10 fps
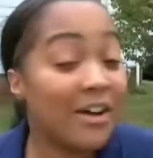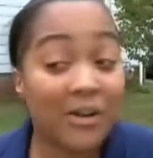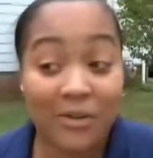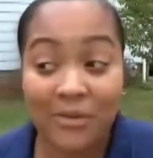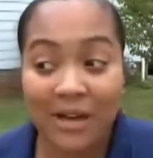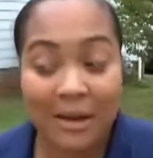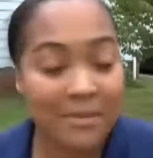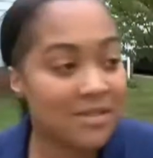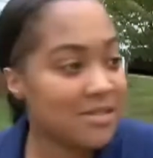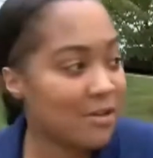No, um,
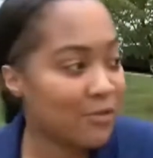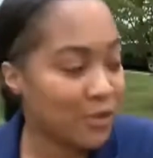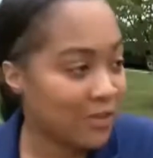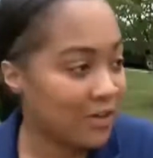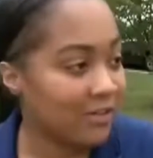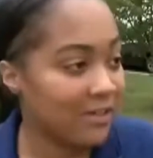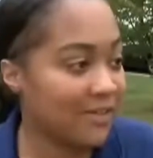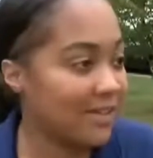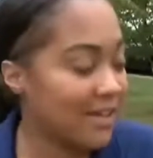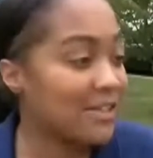this is our fourth year
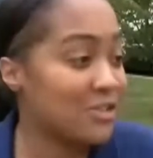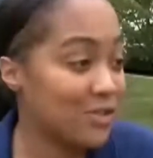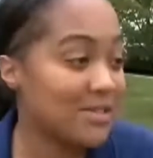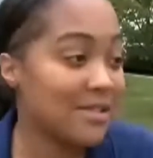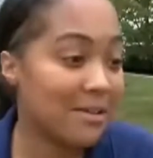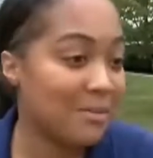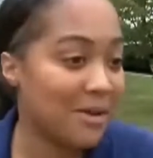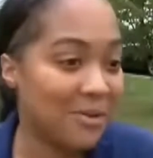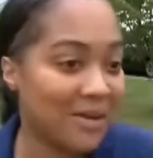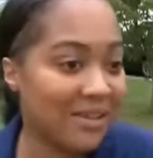living next door to them,
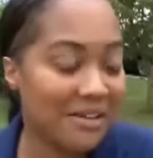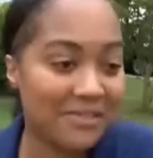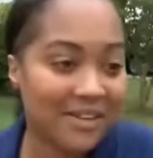and we love